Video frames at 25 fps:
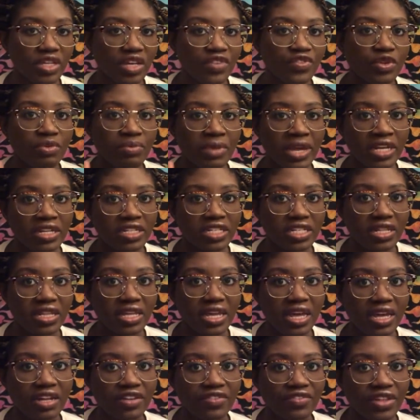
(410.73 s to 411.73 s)
If you made it to
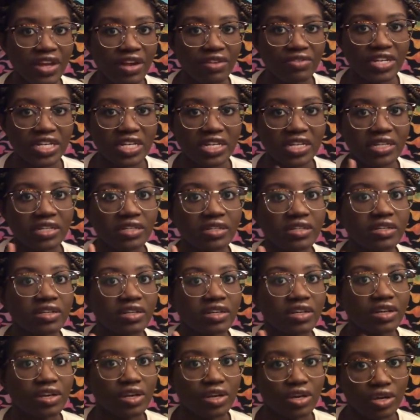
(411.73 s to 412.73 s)
the end of that reading,
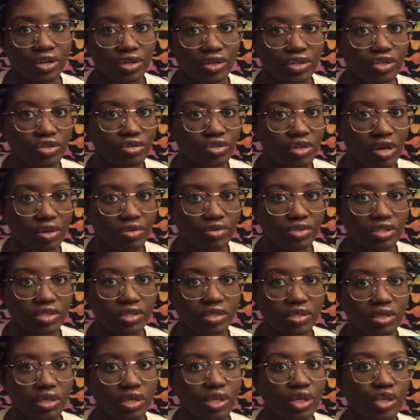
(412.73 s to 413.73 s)

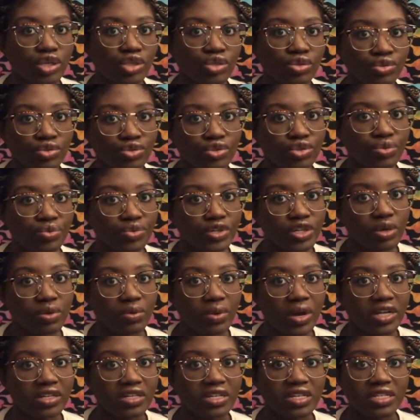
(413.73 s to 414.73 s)
kudos. Use a real
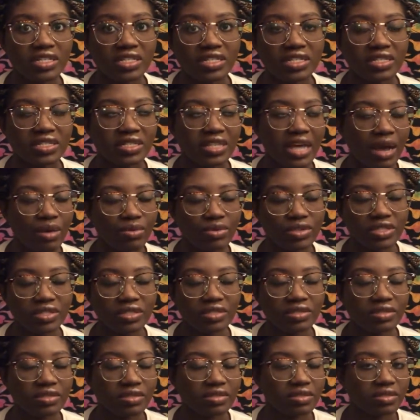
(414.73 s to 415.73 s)
one because that
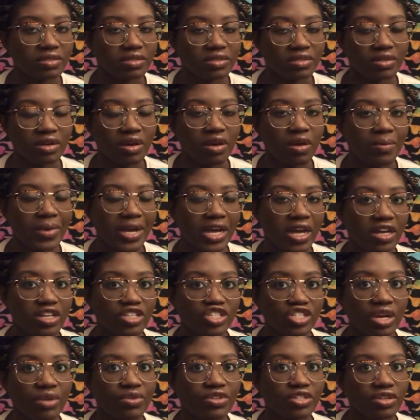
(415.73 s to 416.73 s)
was, oh my
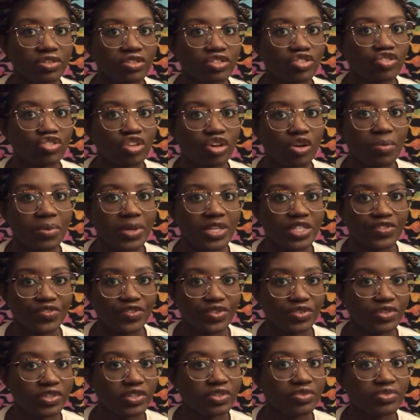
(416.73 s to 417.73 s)
gosh, I was on the struggle bus
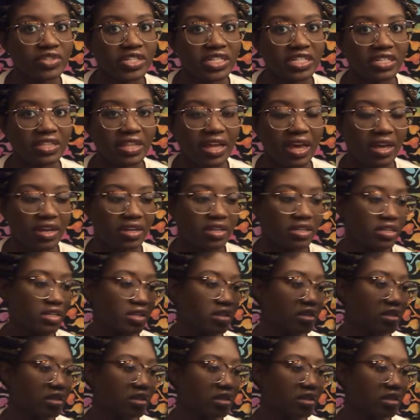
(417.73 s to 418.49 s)
for real reading that.